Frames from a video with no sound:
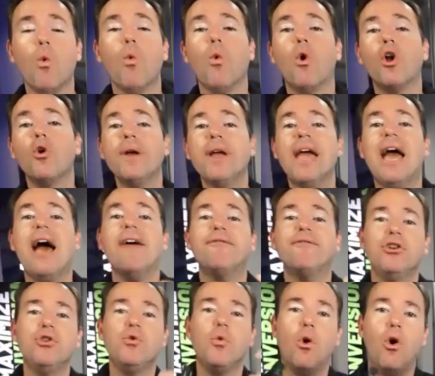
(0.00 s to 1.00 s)
what do we have to
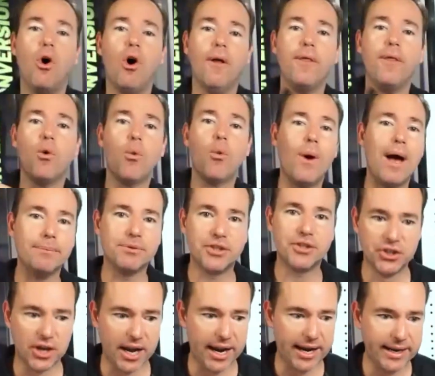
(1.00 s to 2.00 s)
do on the
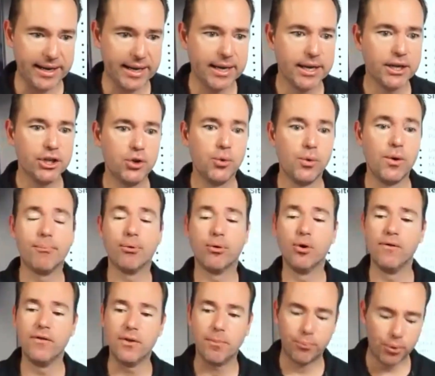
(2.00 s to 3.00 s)
website to
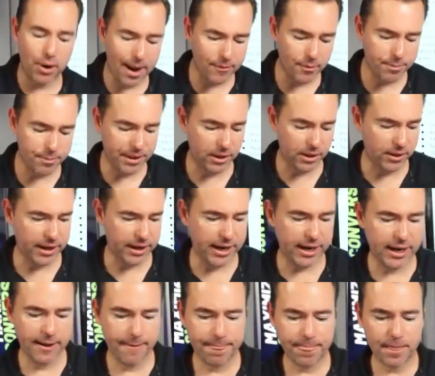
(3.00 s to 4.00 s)
improve the
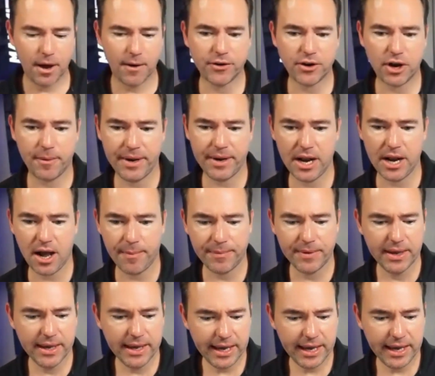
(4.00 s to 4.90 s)
probability of coming up?